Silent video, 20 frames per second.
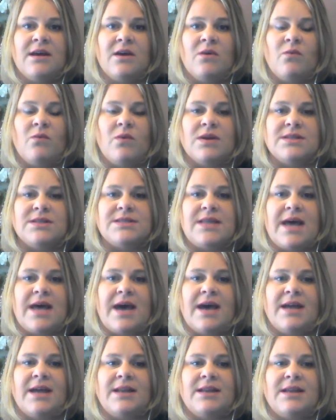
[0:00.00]
was
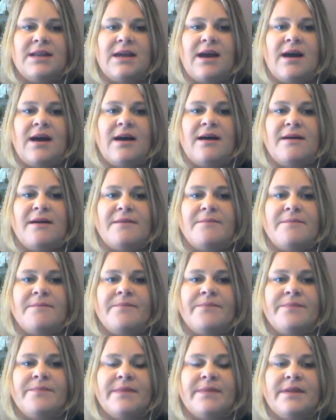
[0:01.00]
that
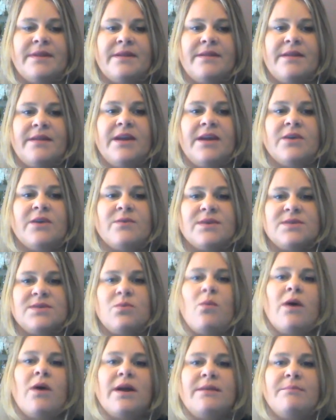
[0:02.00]
here was
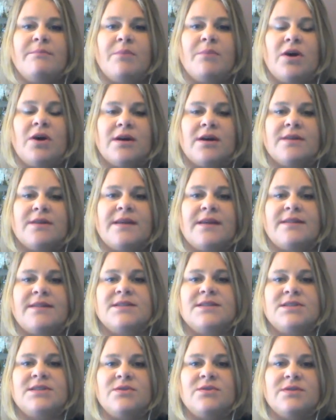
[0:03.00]
one book that the
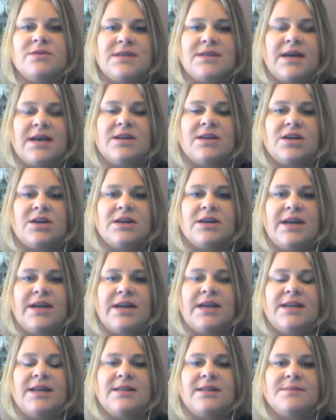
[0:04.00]
students had
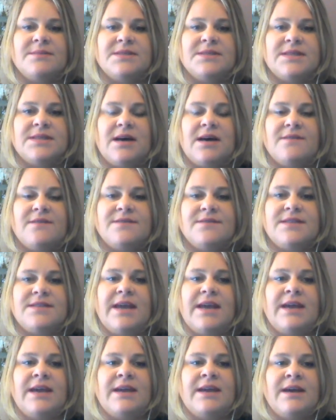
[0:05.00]
created themselves.
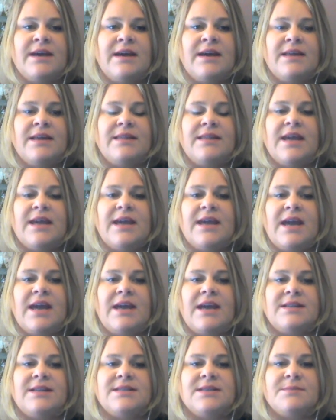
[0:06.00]
They
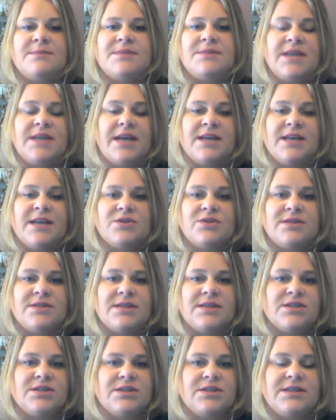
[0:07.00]
gained substantial
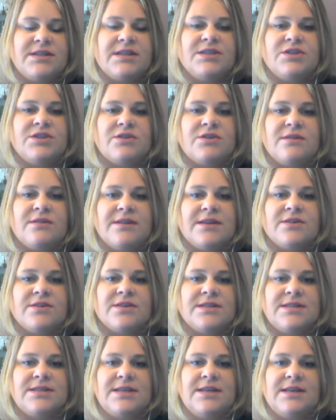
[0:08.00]
digital
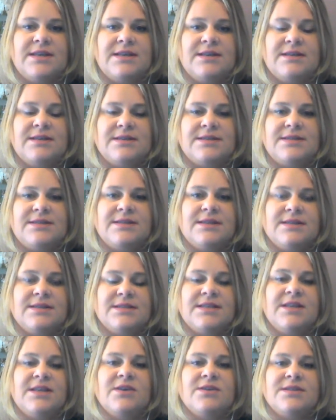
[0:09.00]
literacy
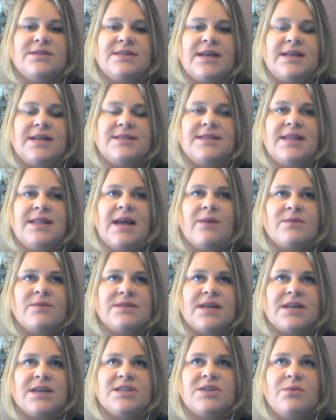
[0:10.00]
skill sets, and that
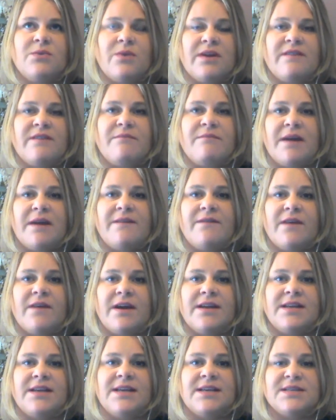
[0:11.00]
was actually one of my
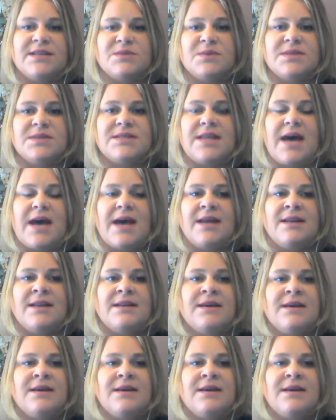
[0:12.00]
findings, was that